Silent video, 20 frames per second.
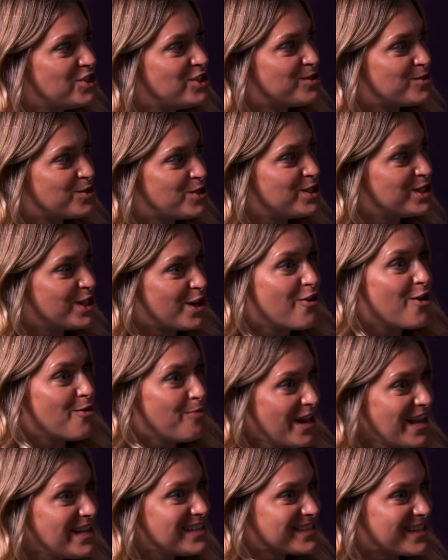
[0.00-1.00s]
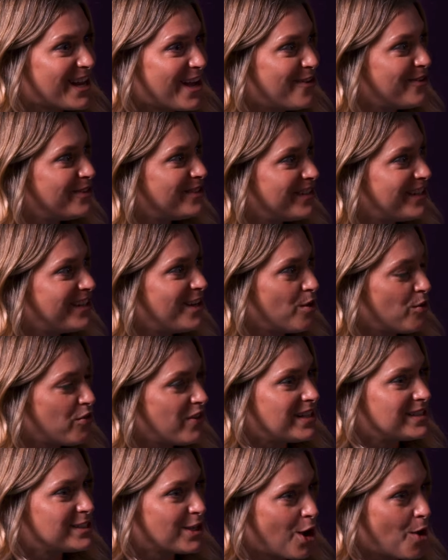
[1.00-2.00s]
she's in her own place now, and, you know,
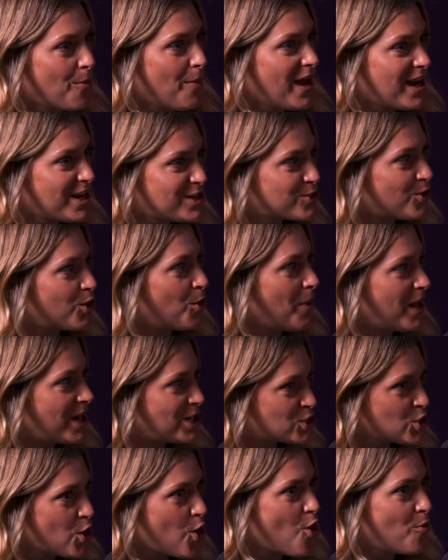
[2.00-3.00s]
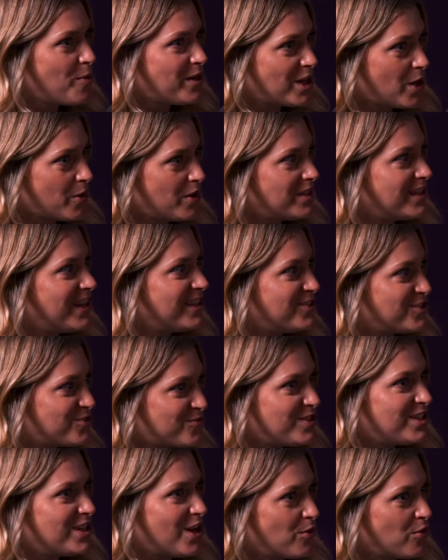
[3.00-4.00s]
things are going better. She's got a better job, you know, and
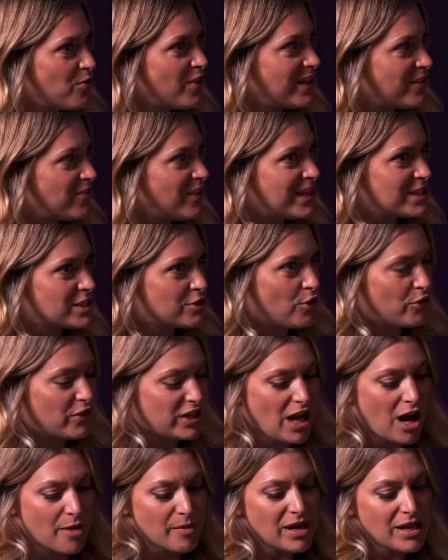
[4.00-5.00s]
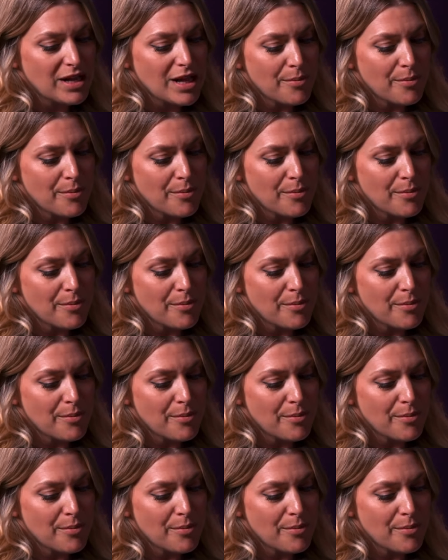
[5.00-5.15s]
you know, things are on the up.